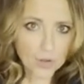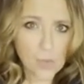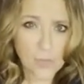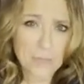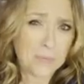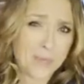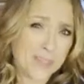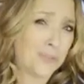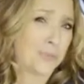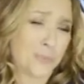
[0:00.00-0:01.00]
Maybe to make
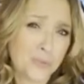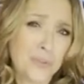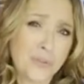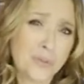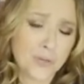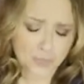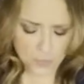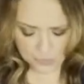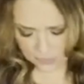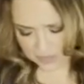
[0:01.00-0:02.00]
it through the new year in
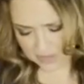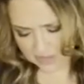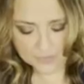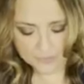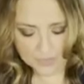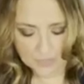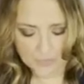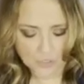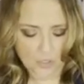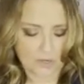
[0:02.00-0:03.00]
one piece? Anybody
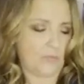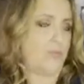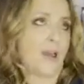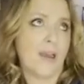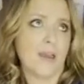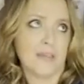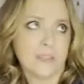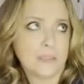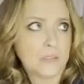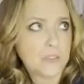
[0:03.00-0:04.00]
trying to
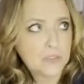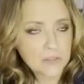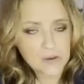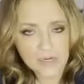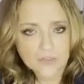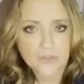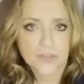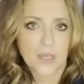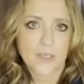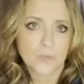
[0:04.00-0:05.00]
diet,
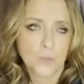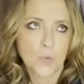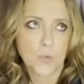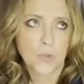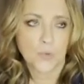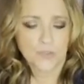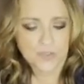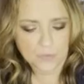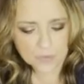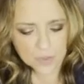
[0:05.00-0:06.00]
exercise more, quit
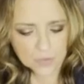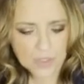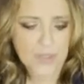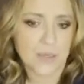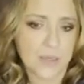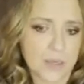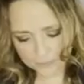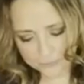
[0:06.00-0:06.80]
smoking?